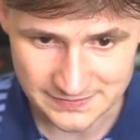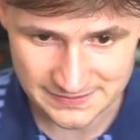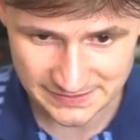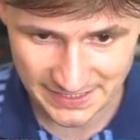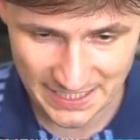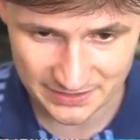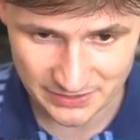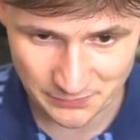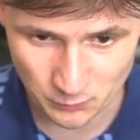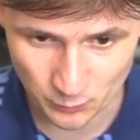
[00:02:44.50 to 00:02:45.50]
is this a cannon
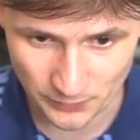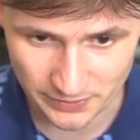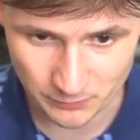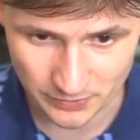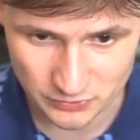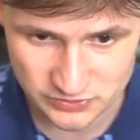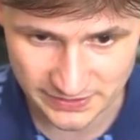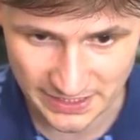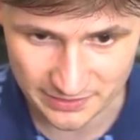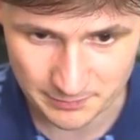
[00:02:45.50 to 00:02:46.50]
i really want to use the
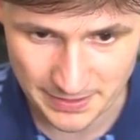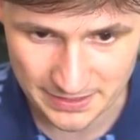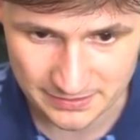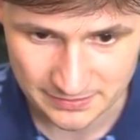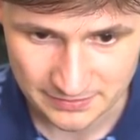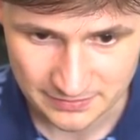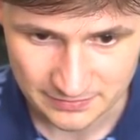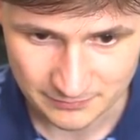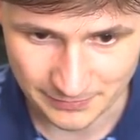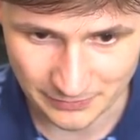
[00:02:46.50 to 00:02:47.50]
cannon man
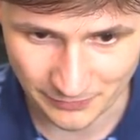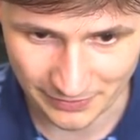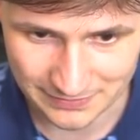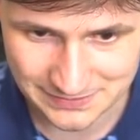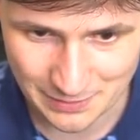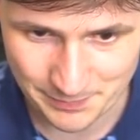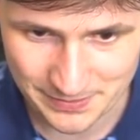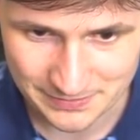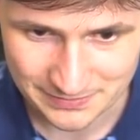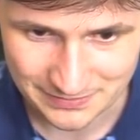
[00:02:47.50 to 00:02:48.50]
Wait, okay, let's hop
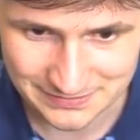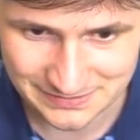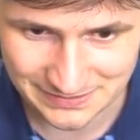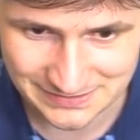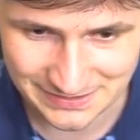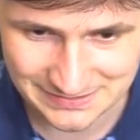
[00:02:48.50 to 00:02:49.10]
in. Let's let's get